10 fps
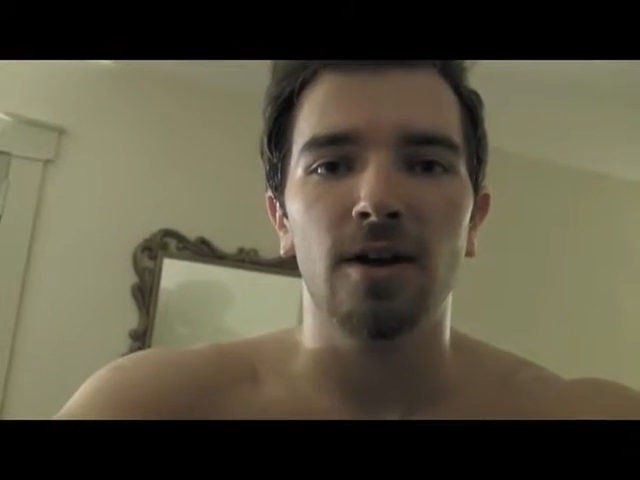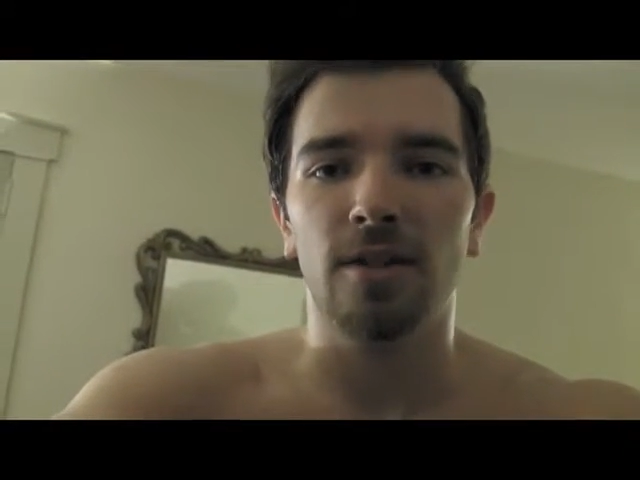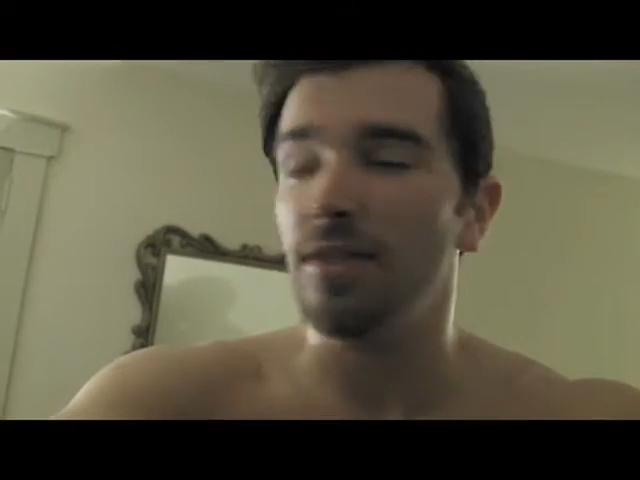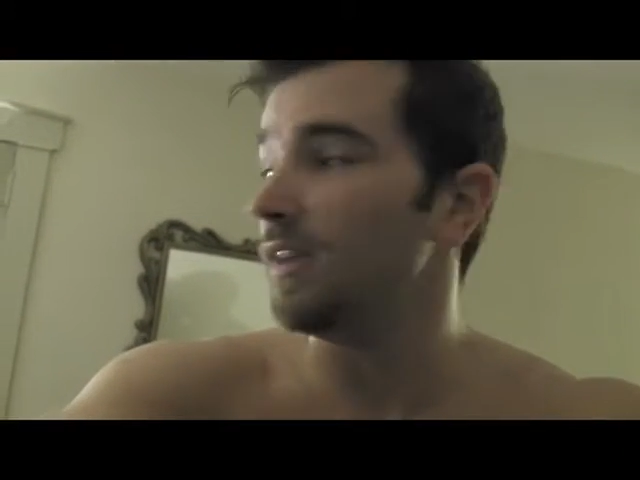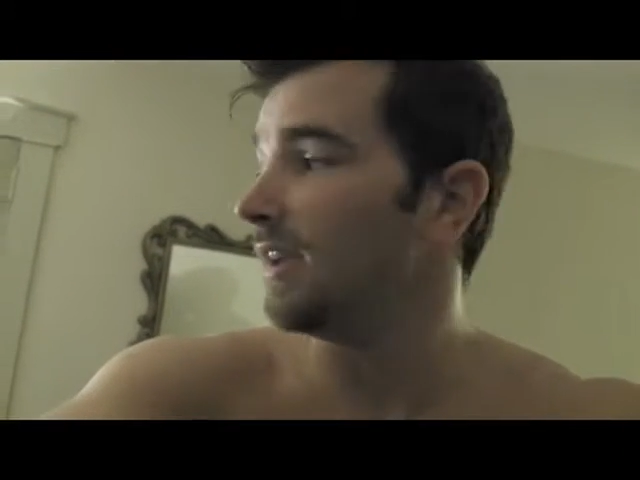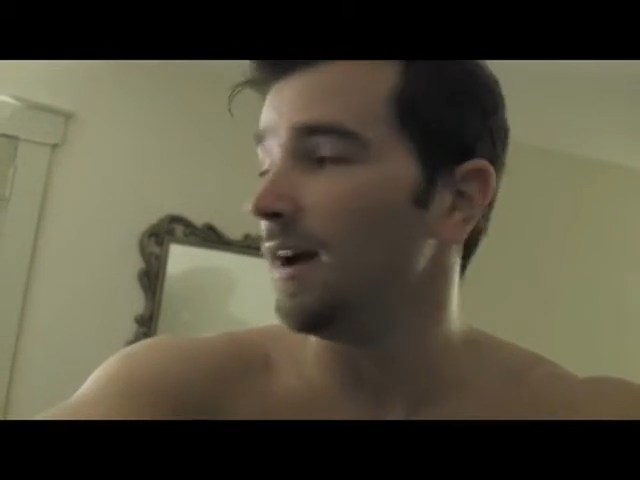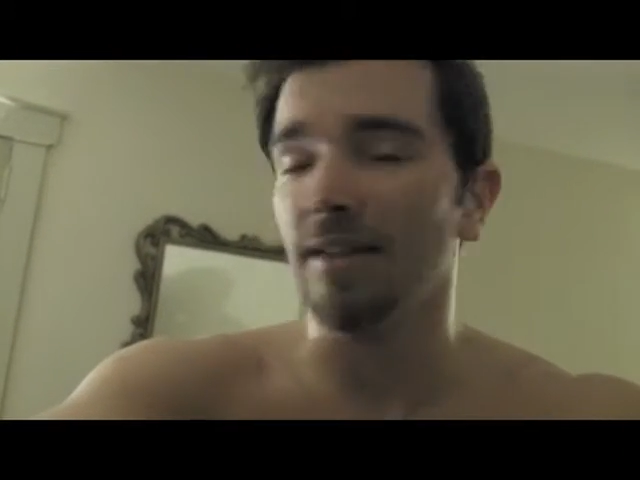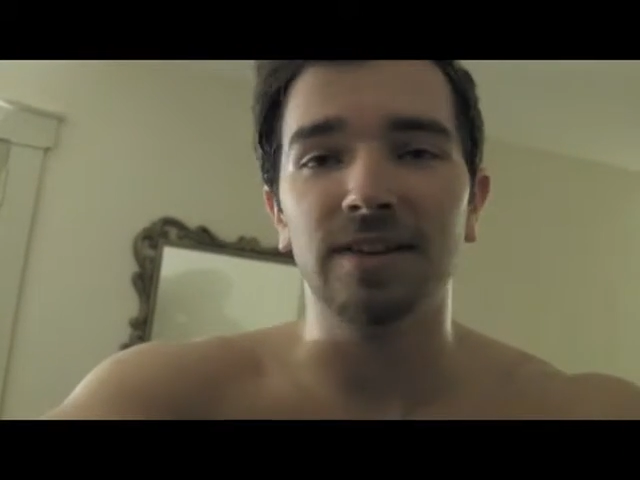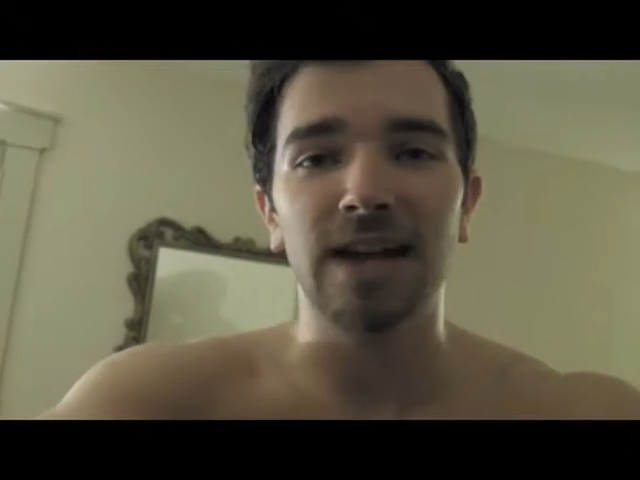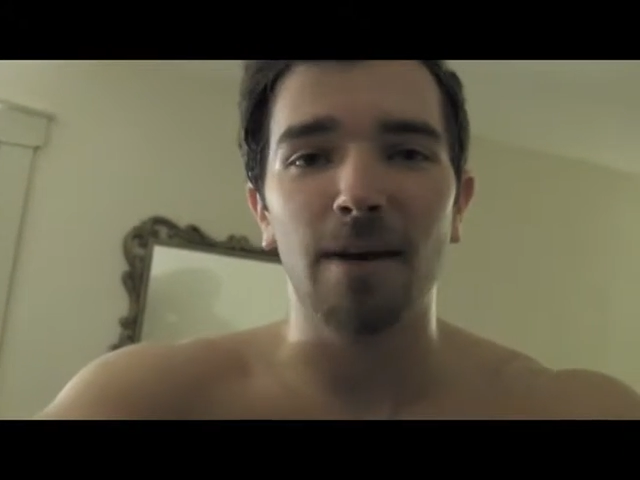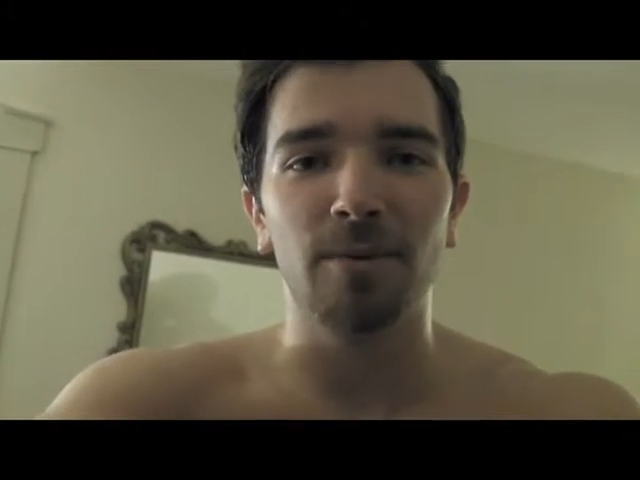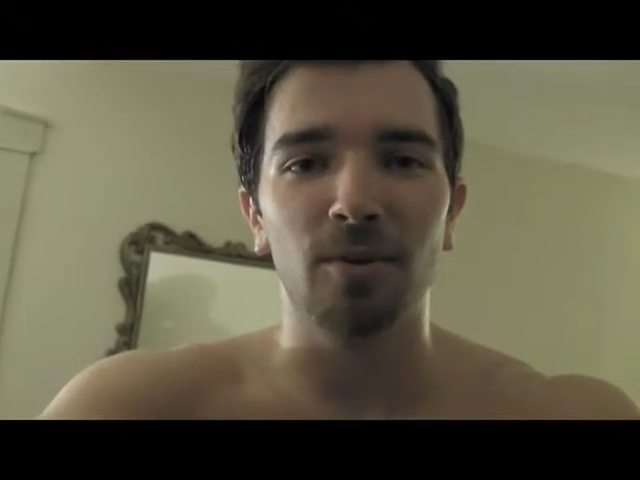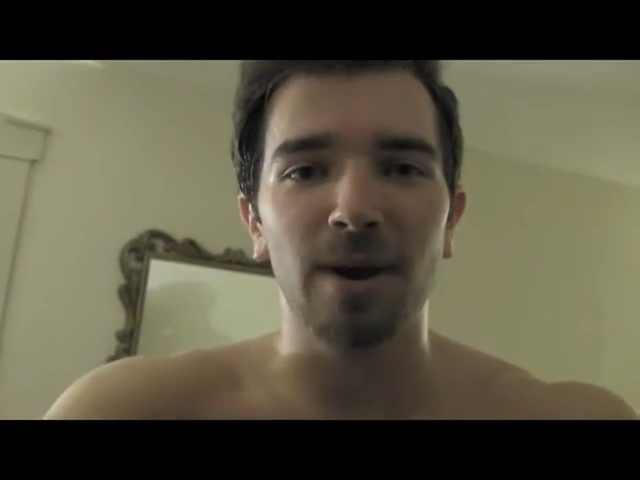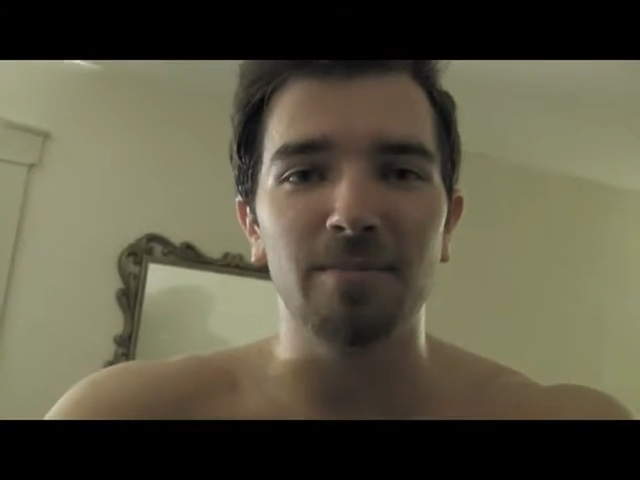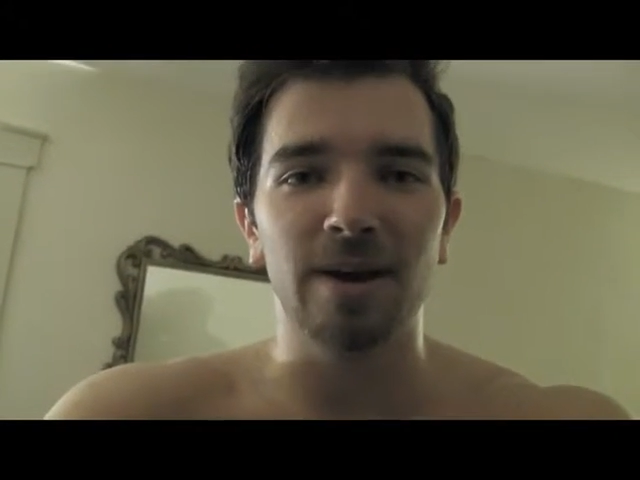the top of the
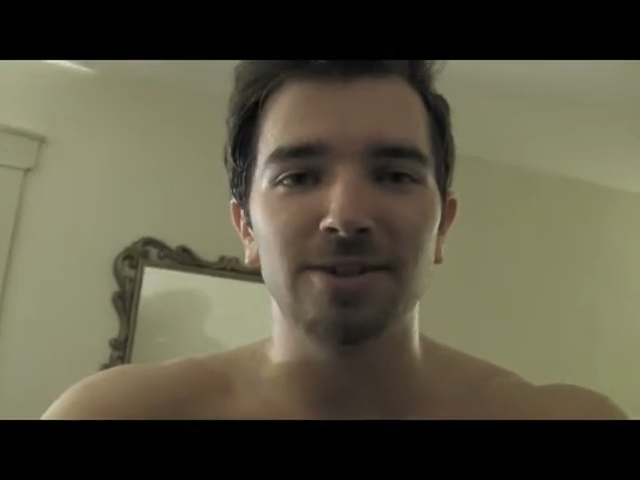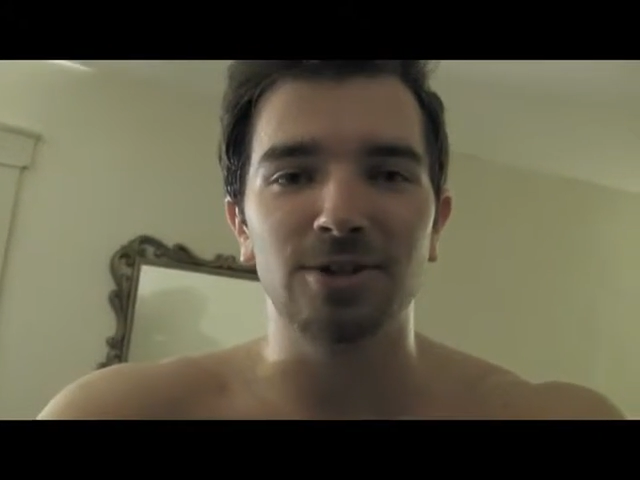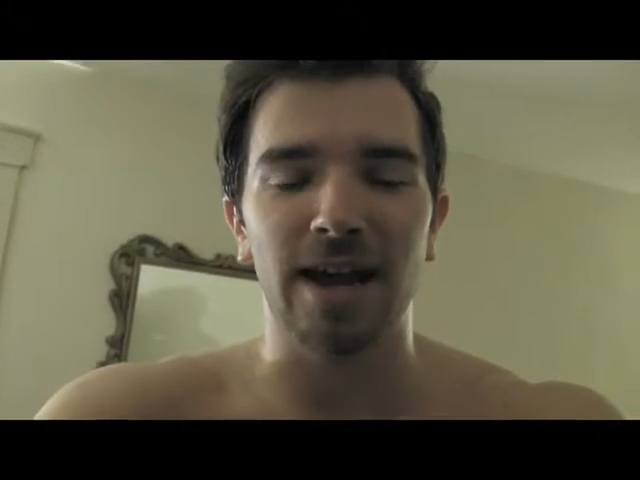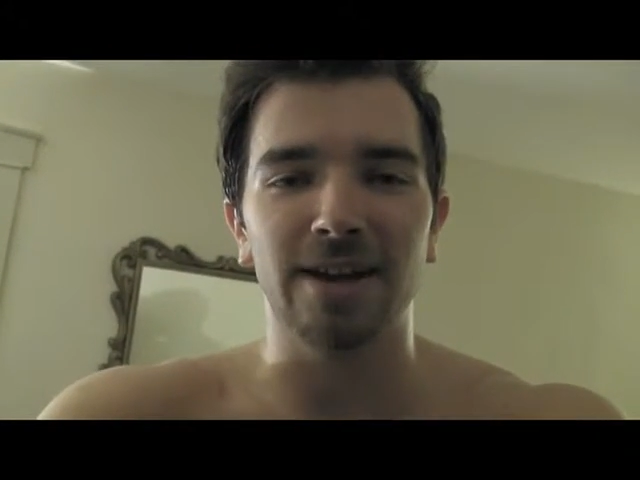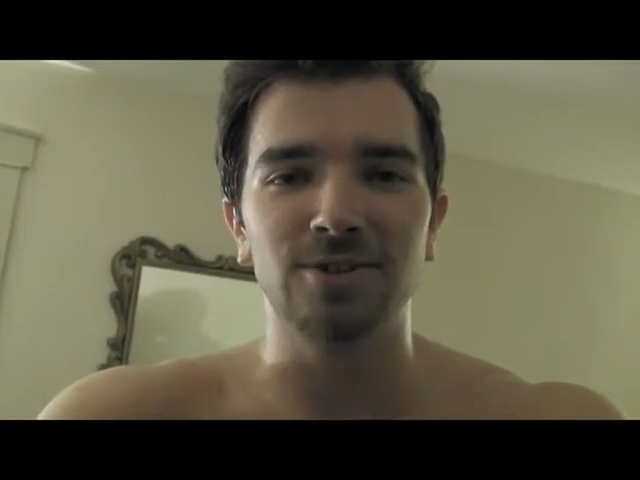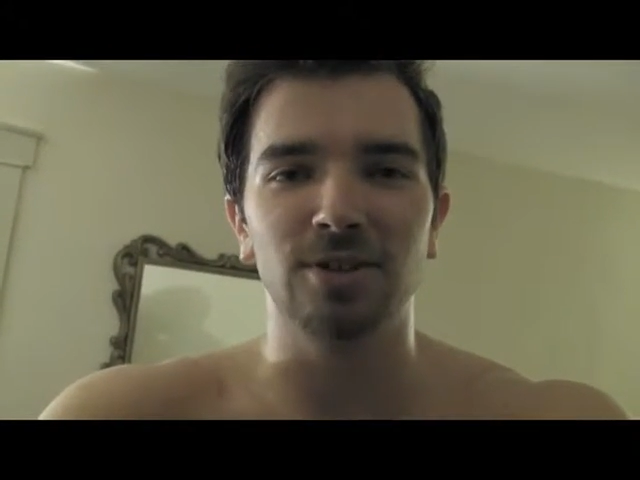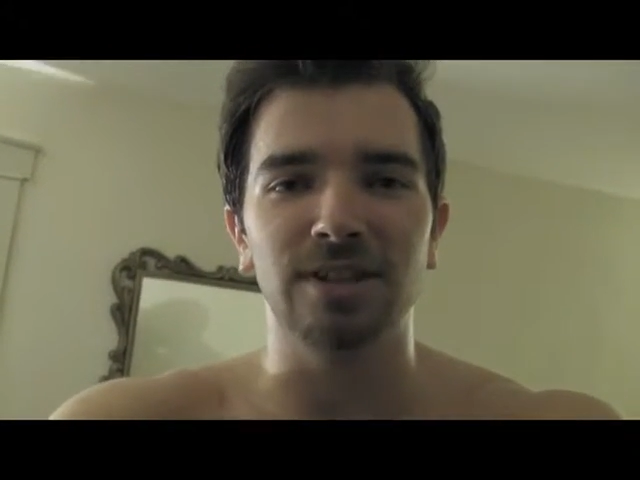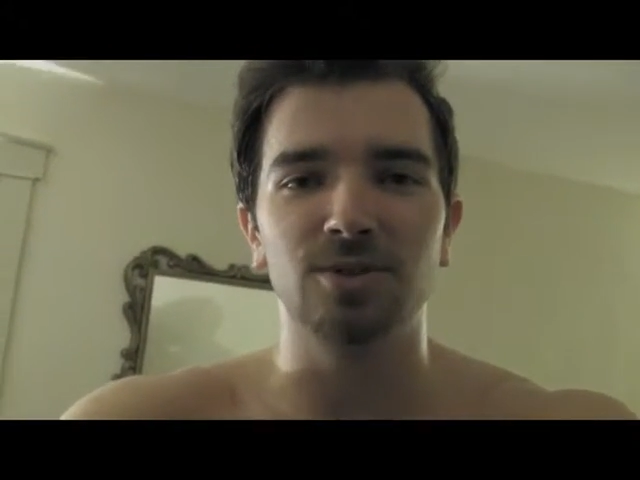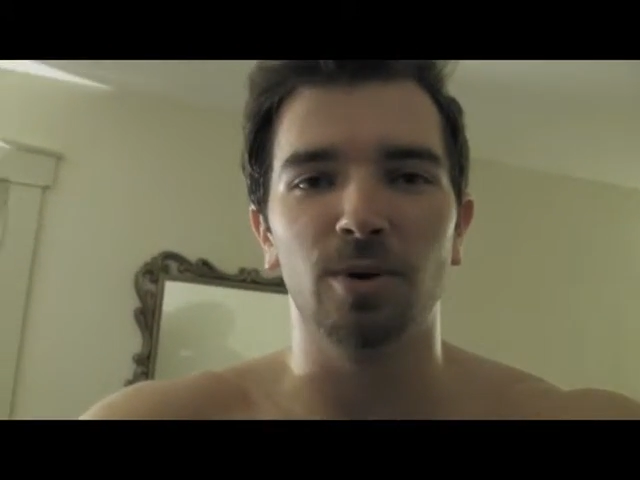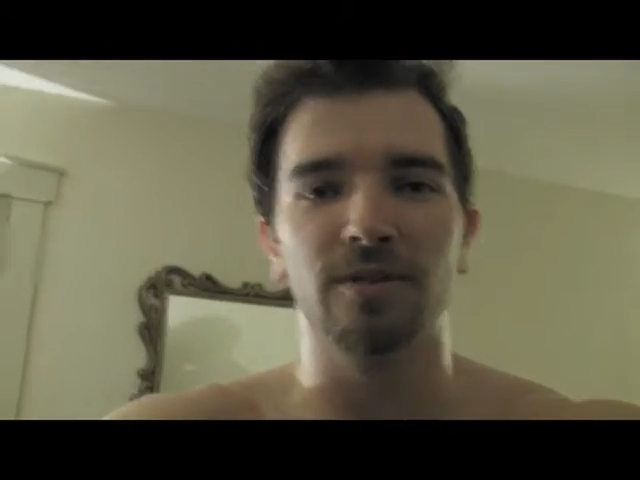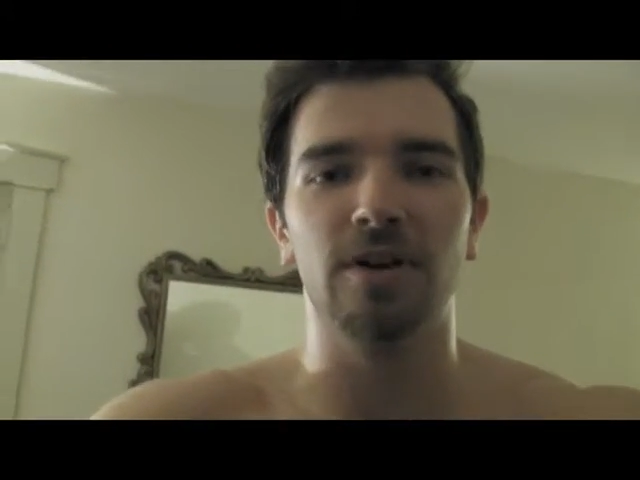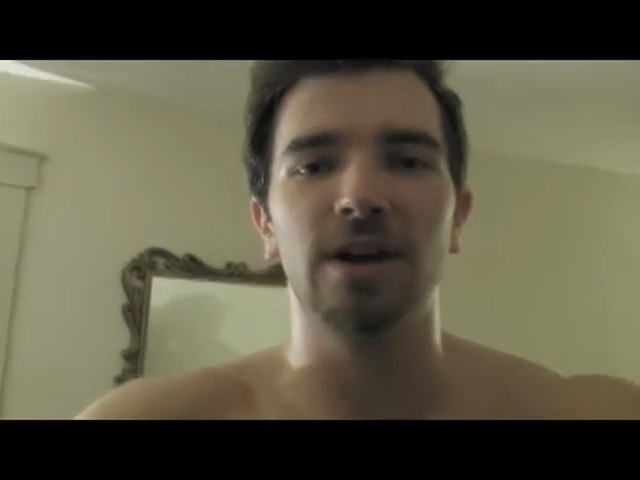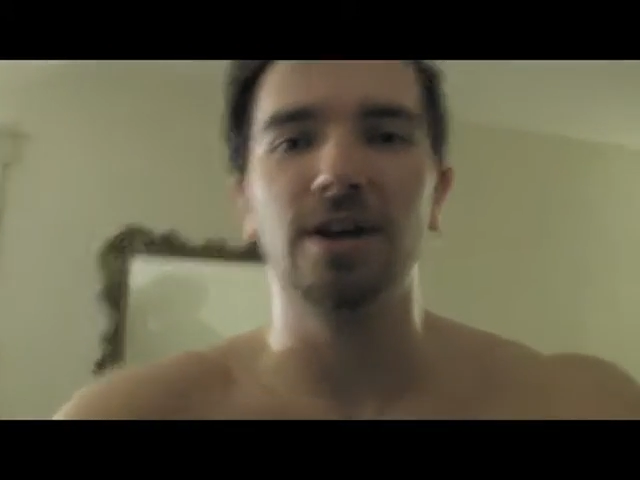weight bench actually sort of